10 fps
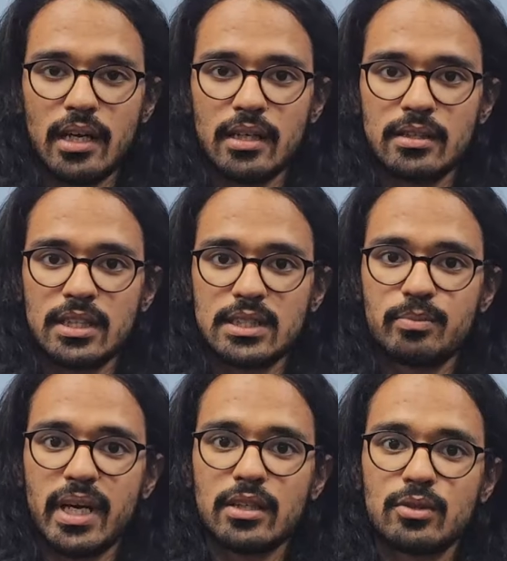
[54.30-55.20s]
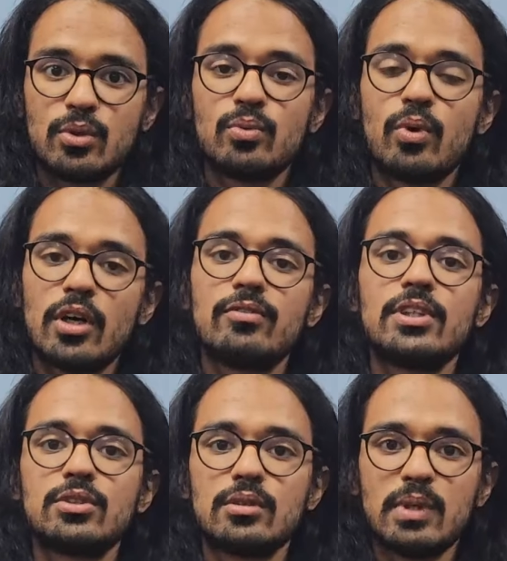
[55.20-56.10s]
in respect to what we
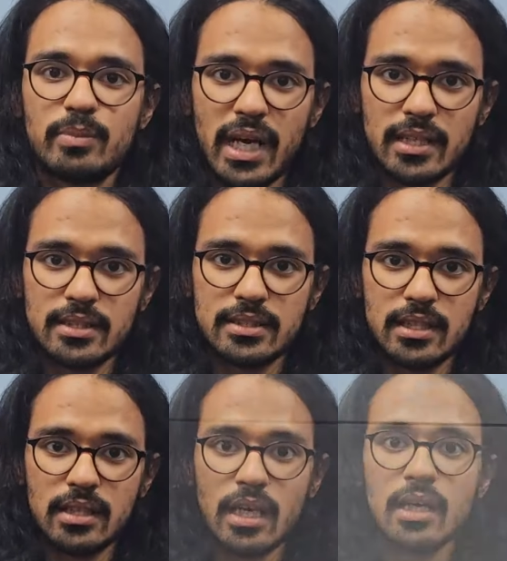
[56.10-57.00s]
should be practicing